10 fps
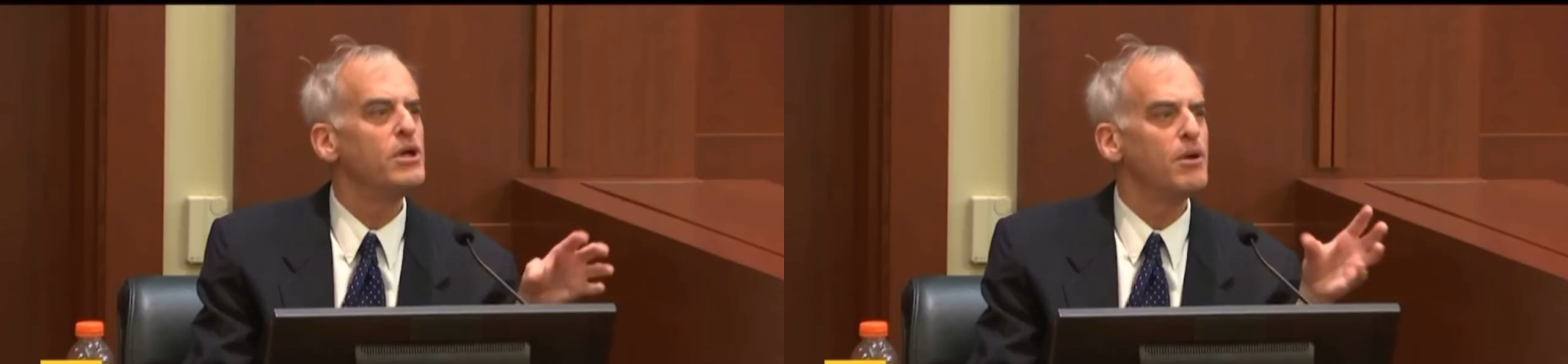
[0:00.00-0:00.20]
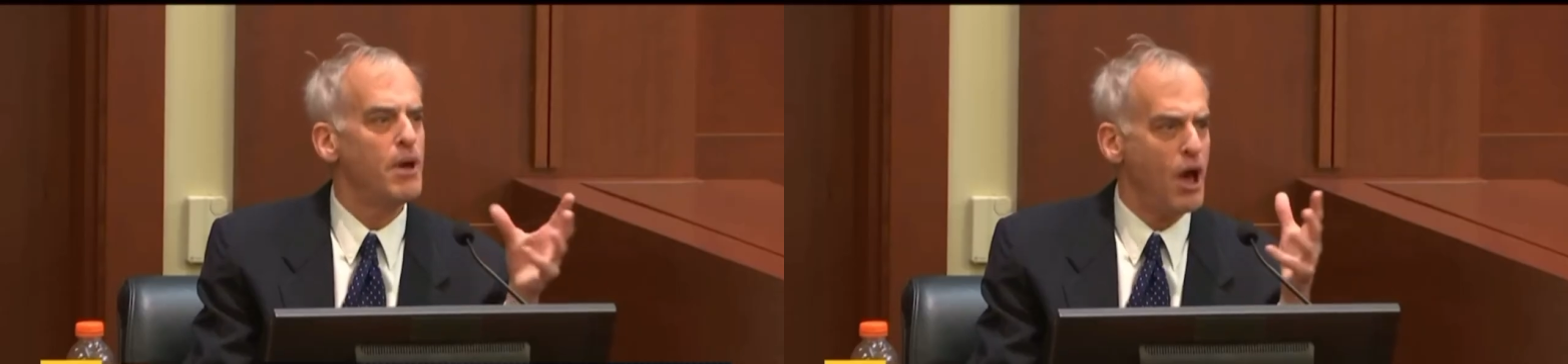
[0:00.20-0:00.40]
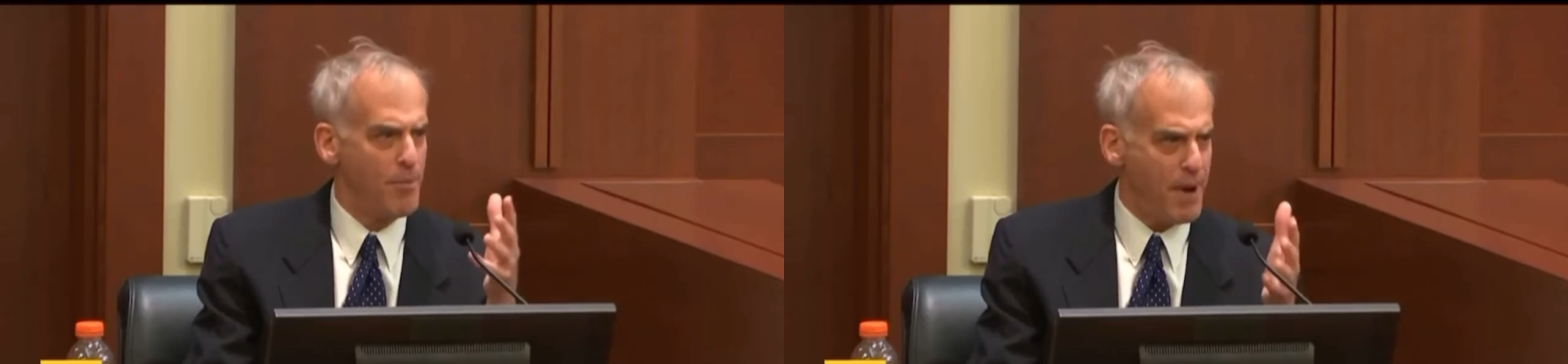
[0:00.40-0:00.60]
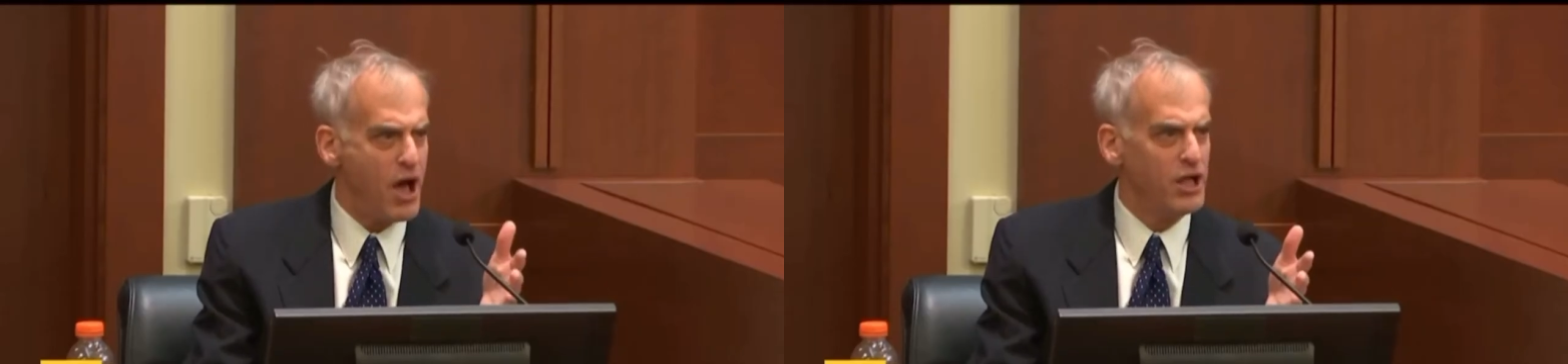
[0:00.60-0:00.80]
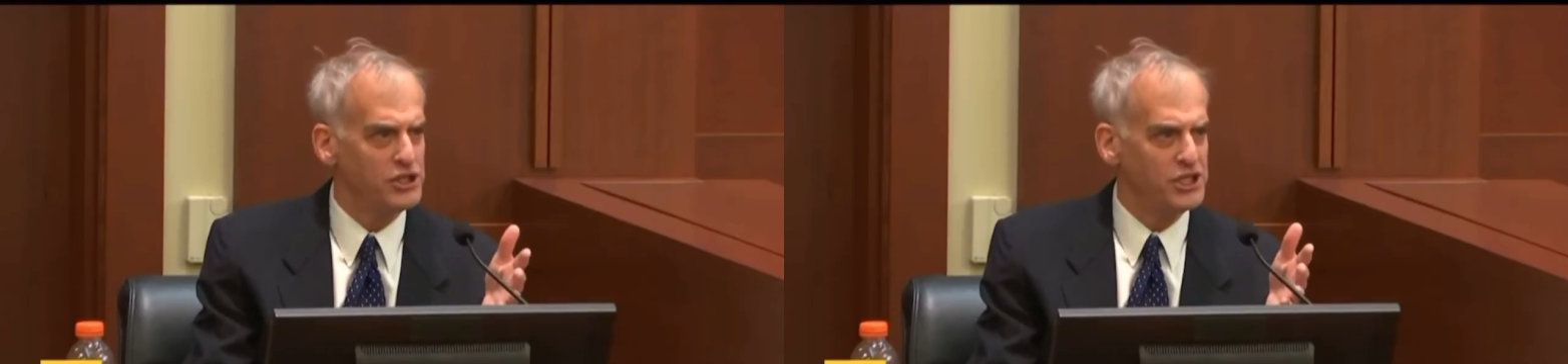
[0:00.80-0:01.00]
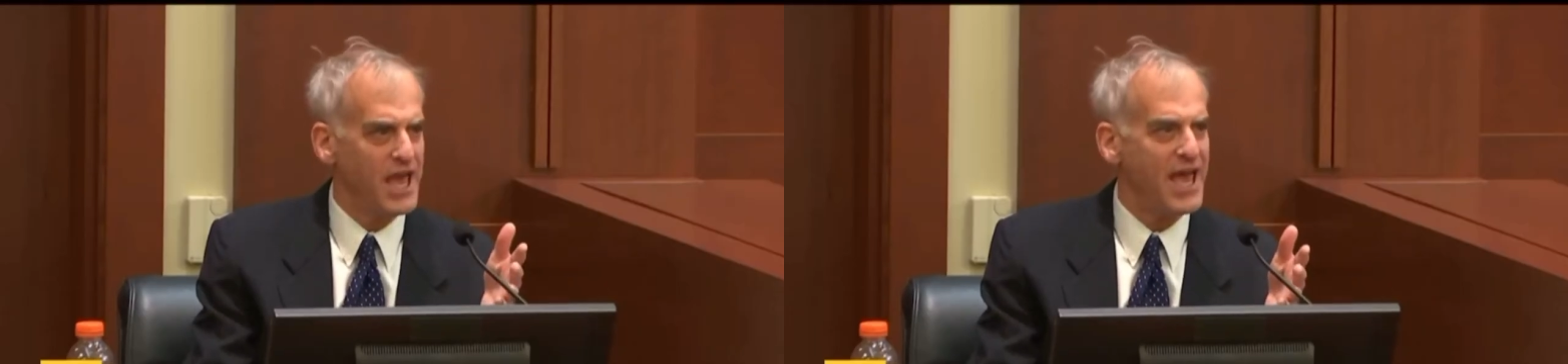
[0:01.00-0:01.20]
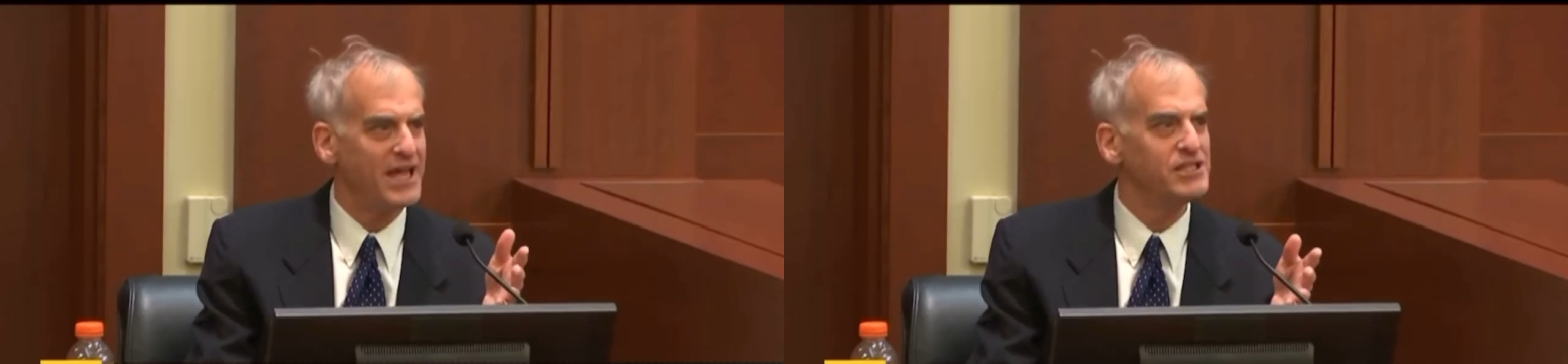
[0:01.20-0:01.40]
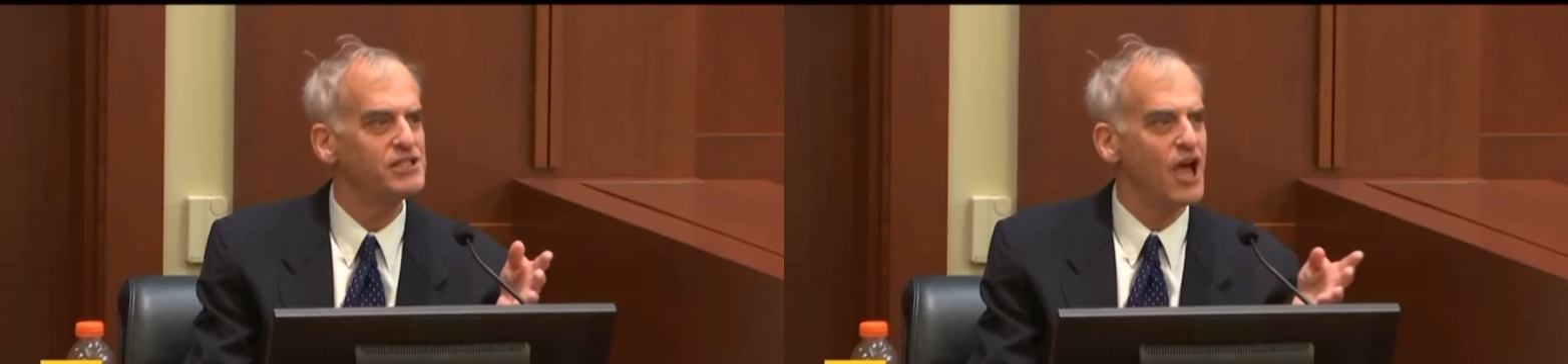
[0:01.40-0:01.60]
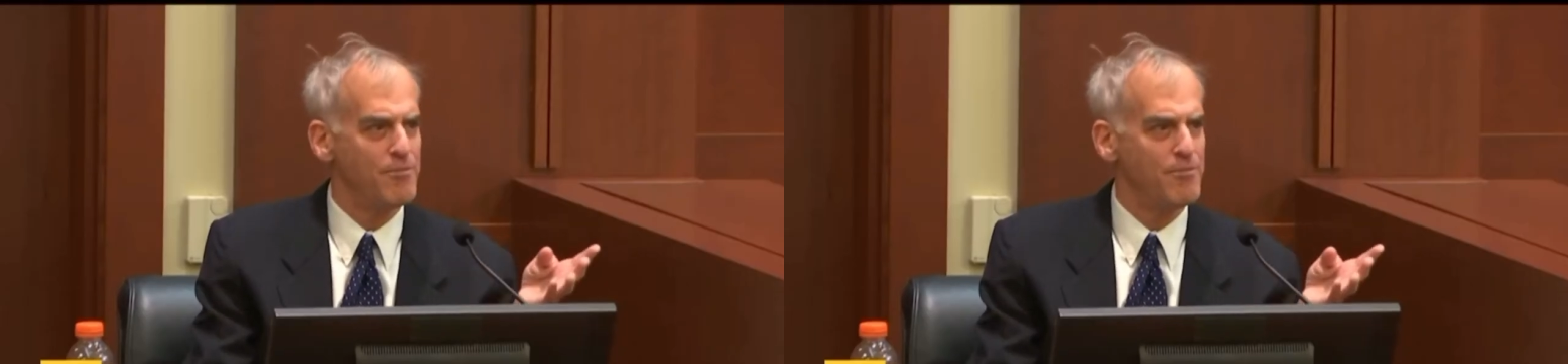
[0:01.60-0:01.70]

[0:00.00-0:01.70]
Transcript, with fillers: apology ads. I remember